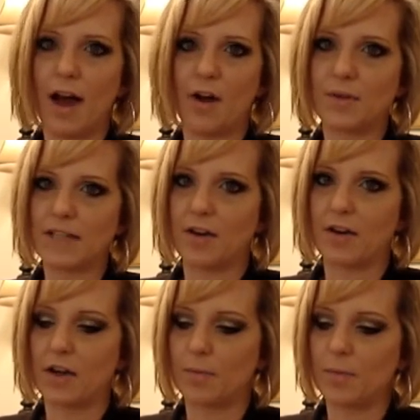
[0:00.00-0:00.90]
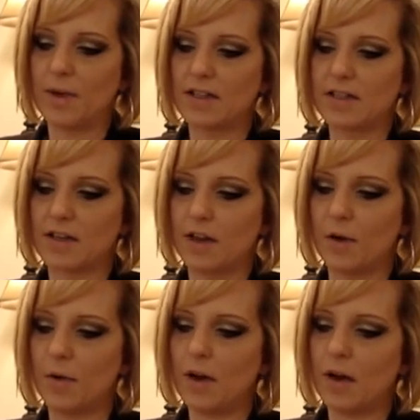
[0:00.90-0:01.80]
I was out a couple of weeks
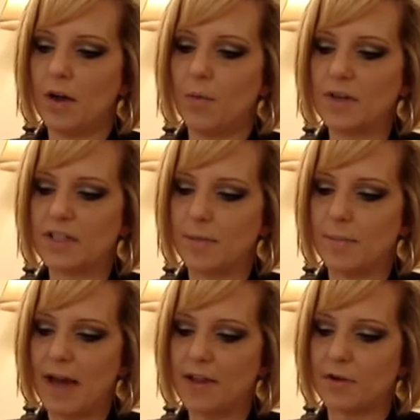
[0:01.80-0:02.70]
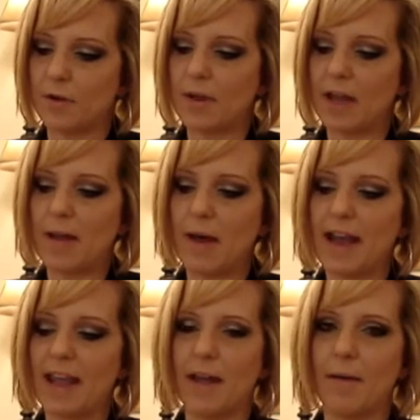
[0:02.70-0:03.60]
ago, went to the bathroom, came
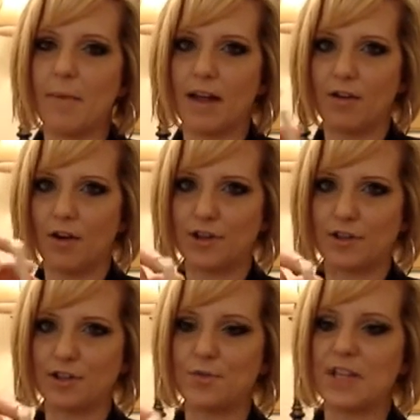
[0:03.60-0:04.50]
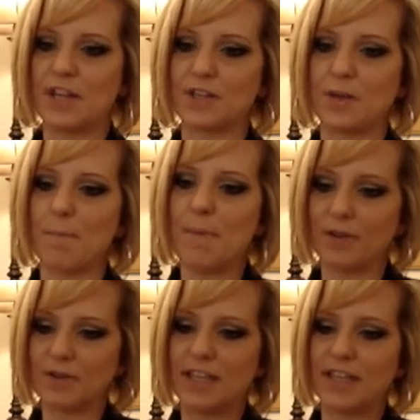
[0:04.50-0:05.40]
back, and my cartridge was actually
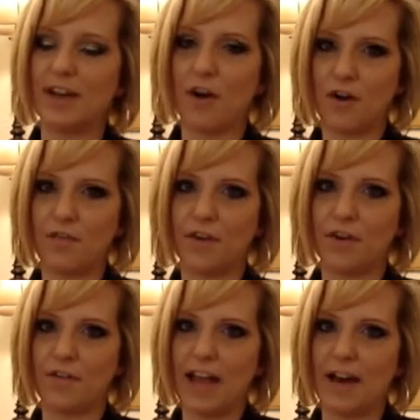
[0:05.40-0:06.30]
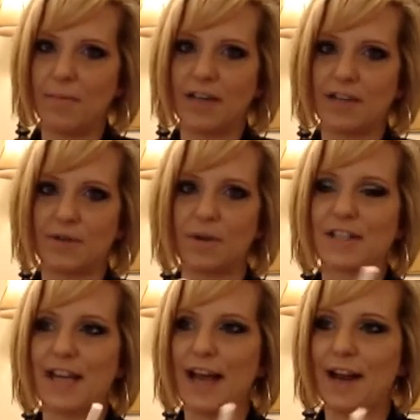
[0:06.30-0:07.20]
melted off of the atomizer
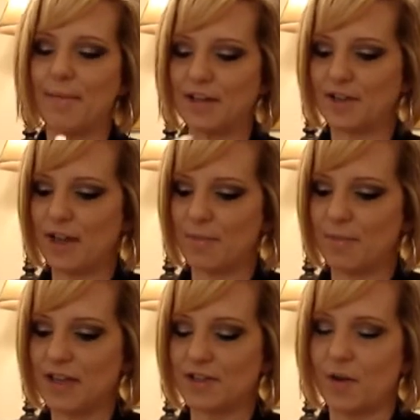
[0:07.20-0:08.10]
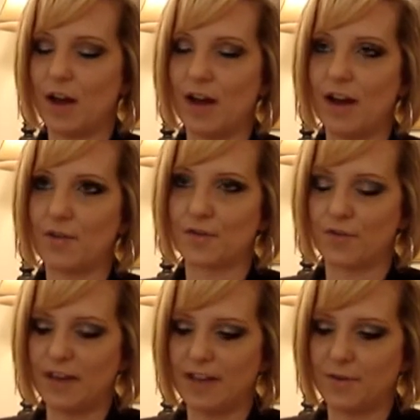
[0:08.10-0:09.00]
because the atomizer kept being so hot. I was
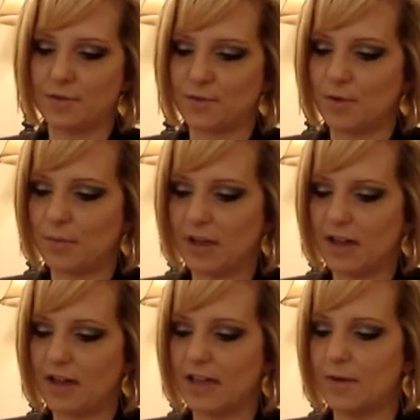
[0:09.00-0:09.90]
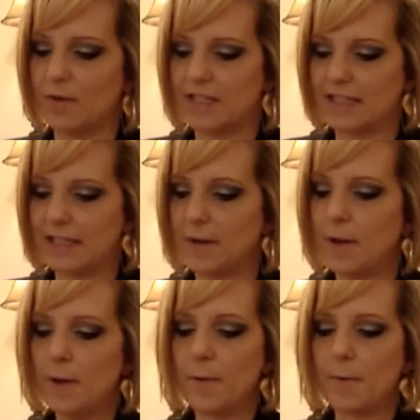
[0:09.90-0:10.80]
afraid that it was ruined, but luckily it wasn't.
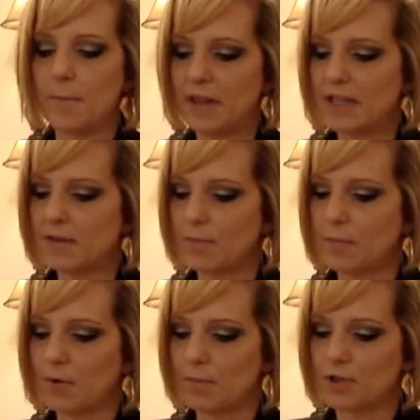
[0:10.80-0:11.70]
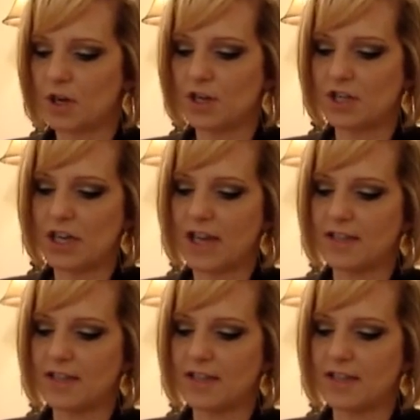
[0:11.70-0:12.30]
But this portable charging